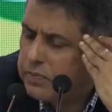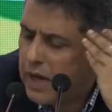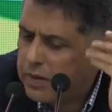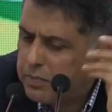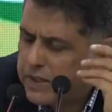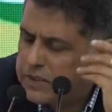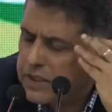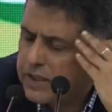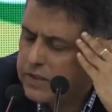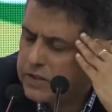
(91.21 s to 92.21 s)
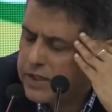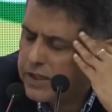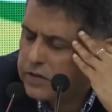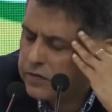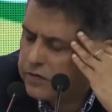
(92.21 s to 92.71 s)
and basic
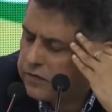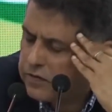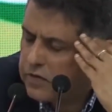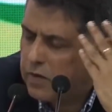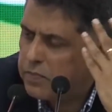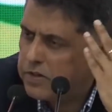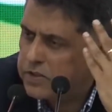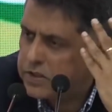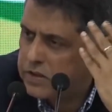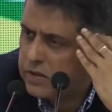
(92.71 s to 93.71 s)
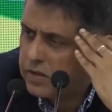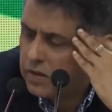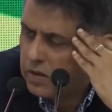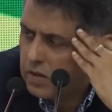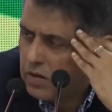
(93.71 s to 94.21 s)
instincts of a person?
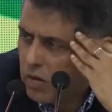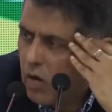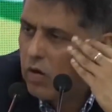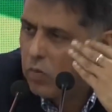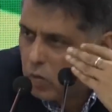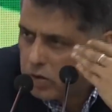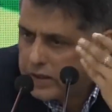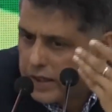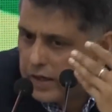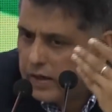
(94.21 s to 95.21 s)
Or would they